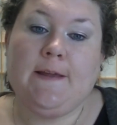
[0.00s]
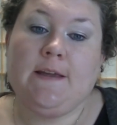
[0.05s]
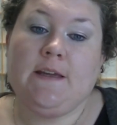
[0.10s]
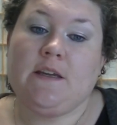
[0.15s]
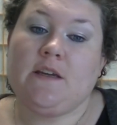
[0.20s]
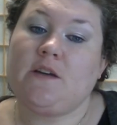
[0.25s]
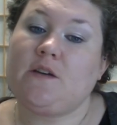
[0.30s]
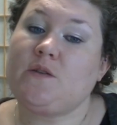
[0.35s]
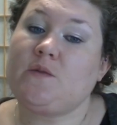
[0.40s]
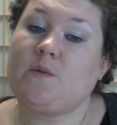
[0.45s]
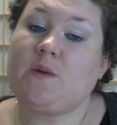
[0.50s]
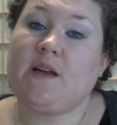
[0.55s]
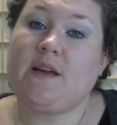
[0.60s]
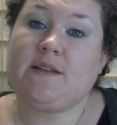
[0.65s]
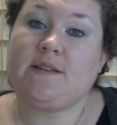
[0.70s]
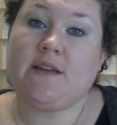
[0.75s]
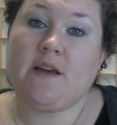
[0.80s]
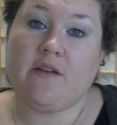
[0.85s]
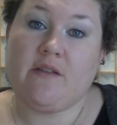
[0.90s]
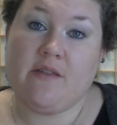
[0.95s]
Here's what I
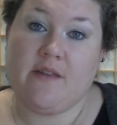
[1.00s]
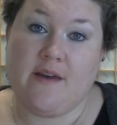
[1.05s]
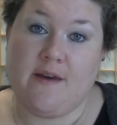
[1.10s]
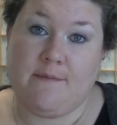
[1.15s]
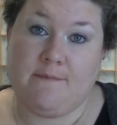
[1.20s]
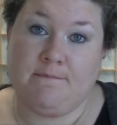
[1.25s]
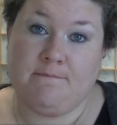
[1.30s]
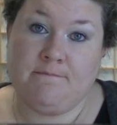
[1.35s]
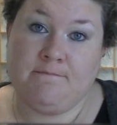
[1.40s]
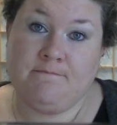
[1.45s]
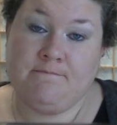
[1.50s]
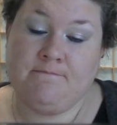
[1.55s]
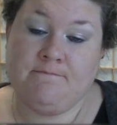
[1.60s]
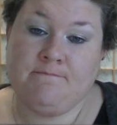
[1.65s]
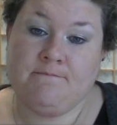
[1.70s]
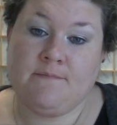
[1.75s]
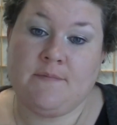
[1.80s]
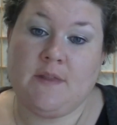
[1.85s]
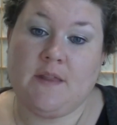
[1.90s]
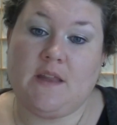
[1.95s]
tell them,
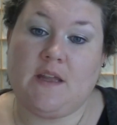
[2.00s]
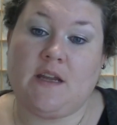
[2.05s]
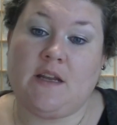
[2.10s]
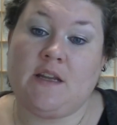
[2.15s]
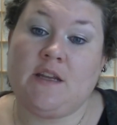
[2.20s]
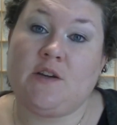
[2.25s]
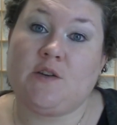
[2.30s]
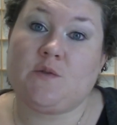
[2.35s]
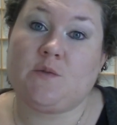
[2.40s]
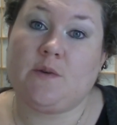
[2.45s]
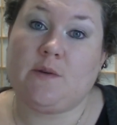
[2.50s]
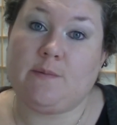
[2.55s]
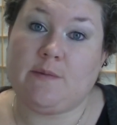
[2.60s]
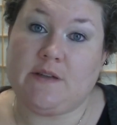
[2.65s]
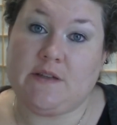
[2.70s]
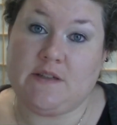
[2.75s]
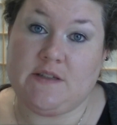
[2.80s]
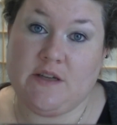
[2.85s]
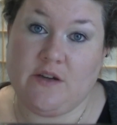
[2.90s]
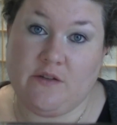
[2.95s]
and here's what I'm
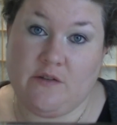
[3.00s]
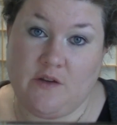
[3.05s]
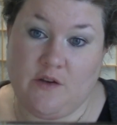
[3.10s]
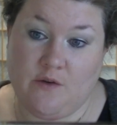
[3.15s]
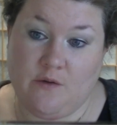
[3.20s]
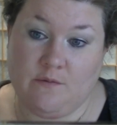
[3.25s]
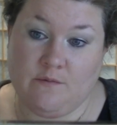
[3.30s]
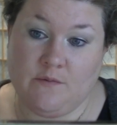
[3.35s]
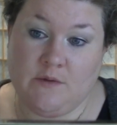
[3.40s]
going to tell you.